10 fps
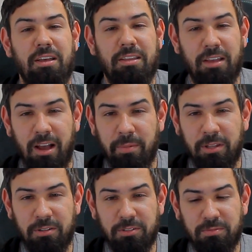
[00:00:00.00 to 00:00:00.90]
yeah, I'm a
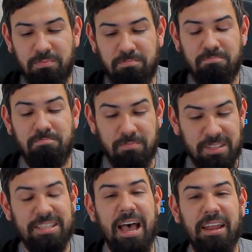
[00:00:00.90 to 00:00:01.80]
little
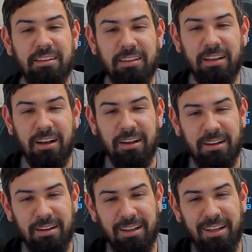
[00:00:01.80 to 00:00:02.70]
dead,
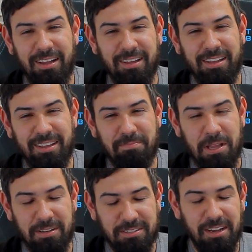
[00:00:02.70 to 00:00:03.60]

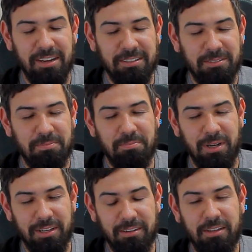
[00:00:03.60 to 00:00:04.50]
been tired,
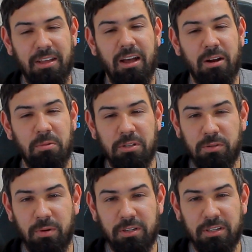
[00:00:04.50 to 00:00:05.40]
but I really
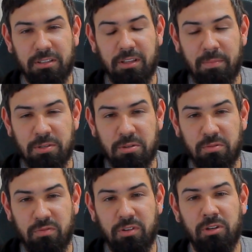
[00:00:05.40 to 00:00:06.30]
wanted to get the
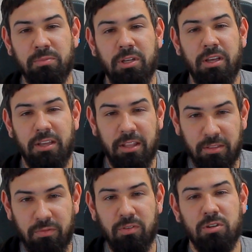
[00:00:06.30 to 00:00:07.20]
episode filmed, get
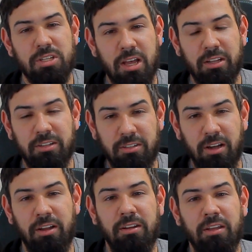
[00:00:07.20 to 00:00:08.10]
the first edit
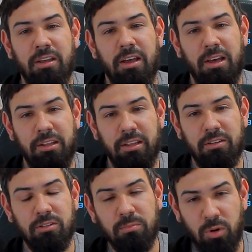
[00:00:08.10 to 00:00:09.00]
done, and
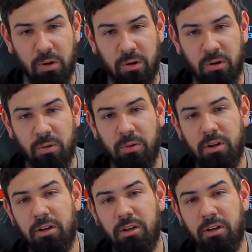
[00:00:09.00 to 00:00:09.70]
then tomorrow,